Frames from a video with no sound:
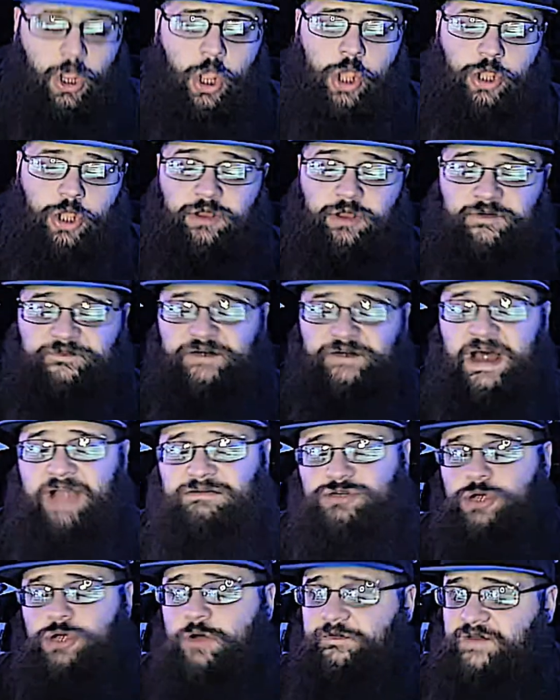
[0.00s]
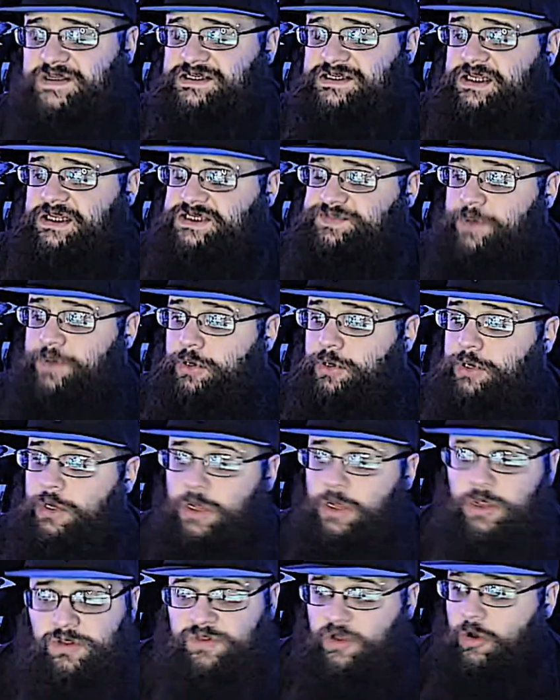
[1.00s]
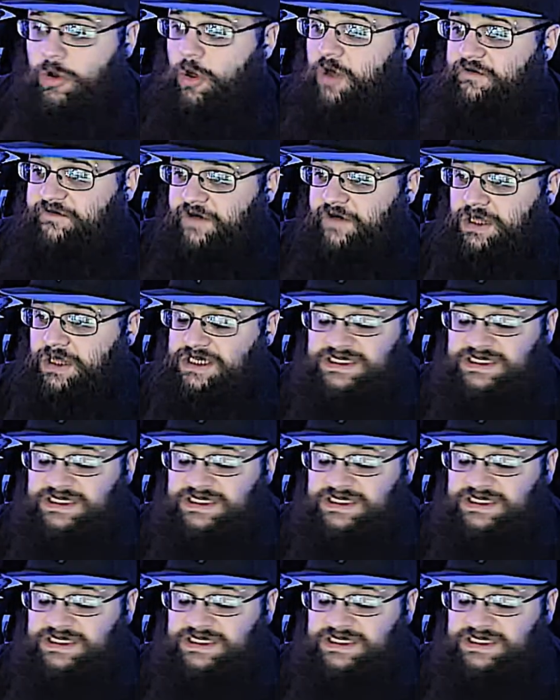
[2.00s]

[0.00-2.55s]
You have 5 trophies in this mode. They're all fairly